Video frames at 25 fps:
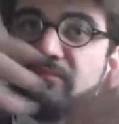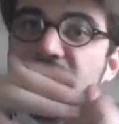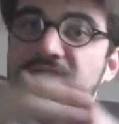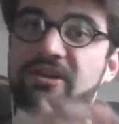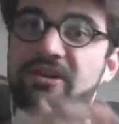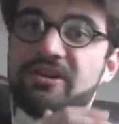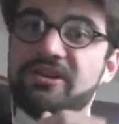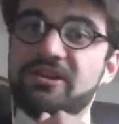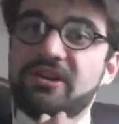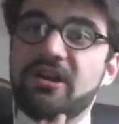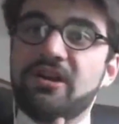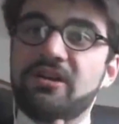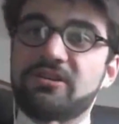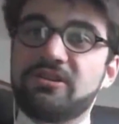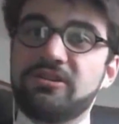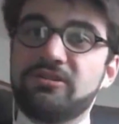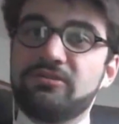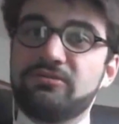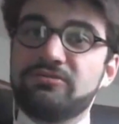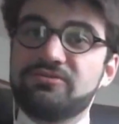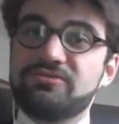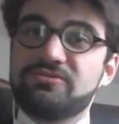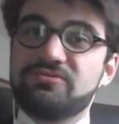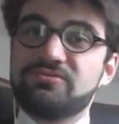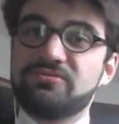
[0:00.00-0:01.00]
that are
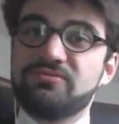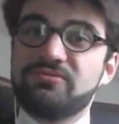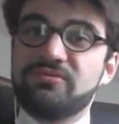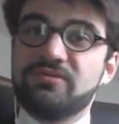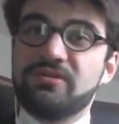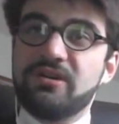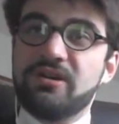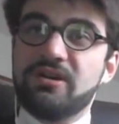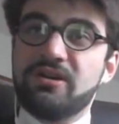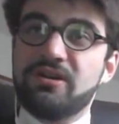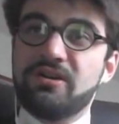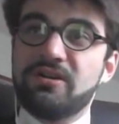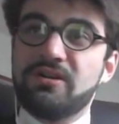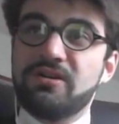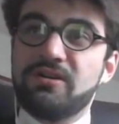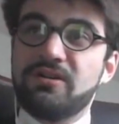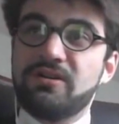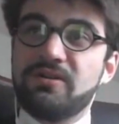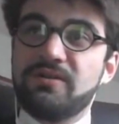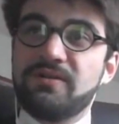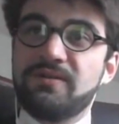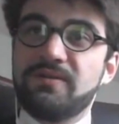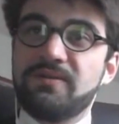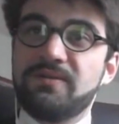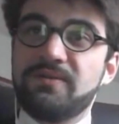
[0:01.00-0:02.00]
close to
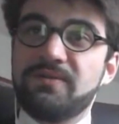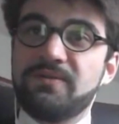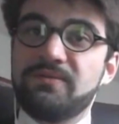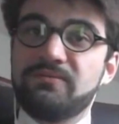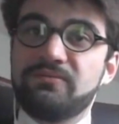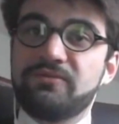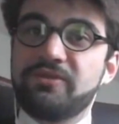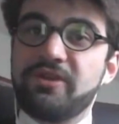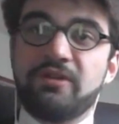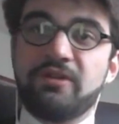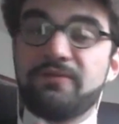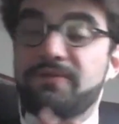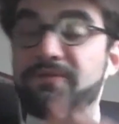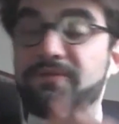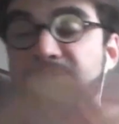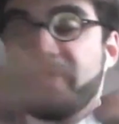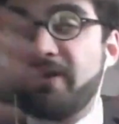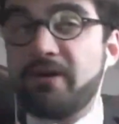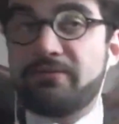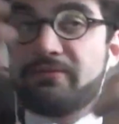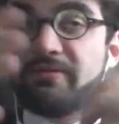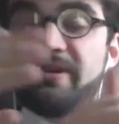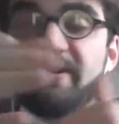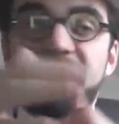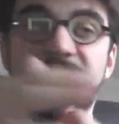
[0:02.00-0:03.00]

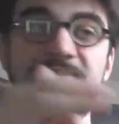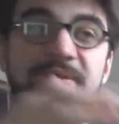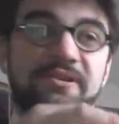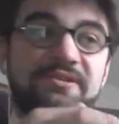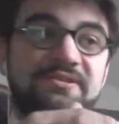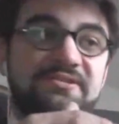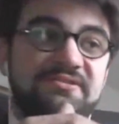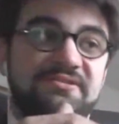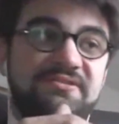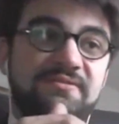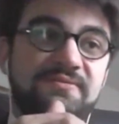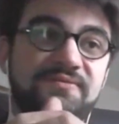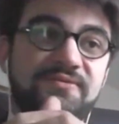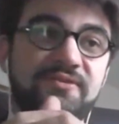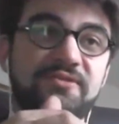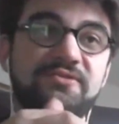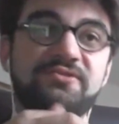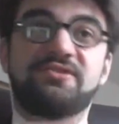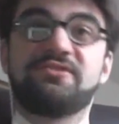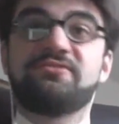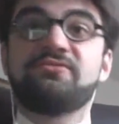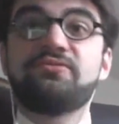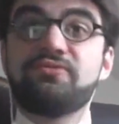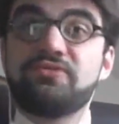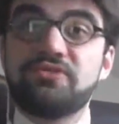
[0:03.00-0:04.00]
far-right parties in
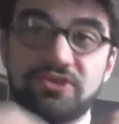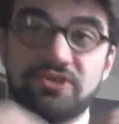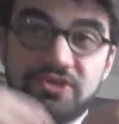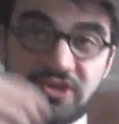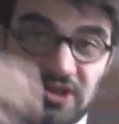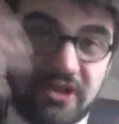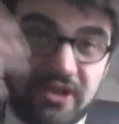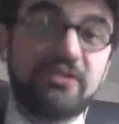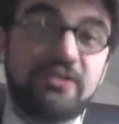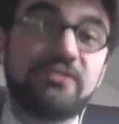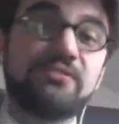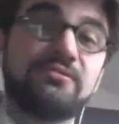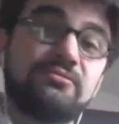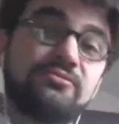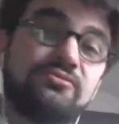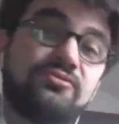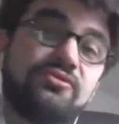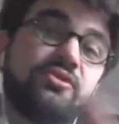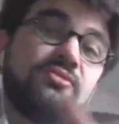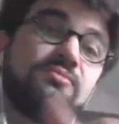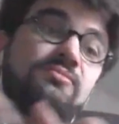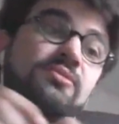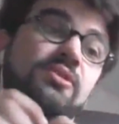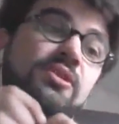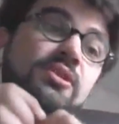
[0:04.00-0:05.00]
France and who share
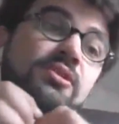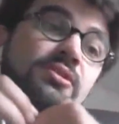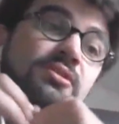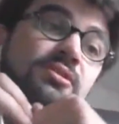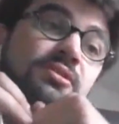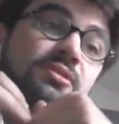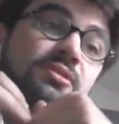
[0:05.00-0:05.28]
some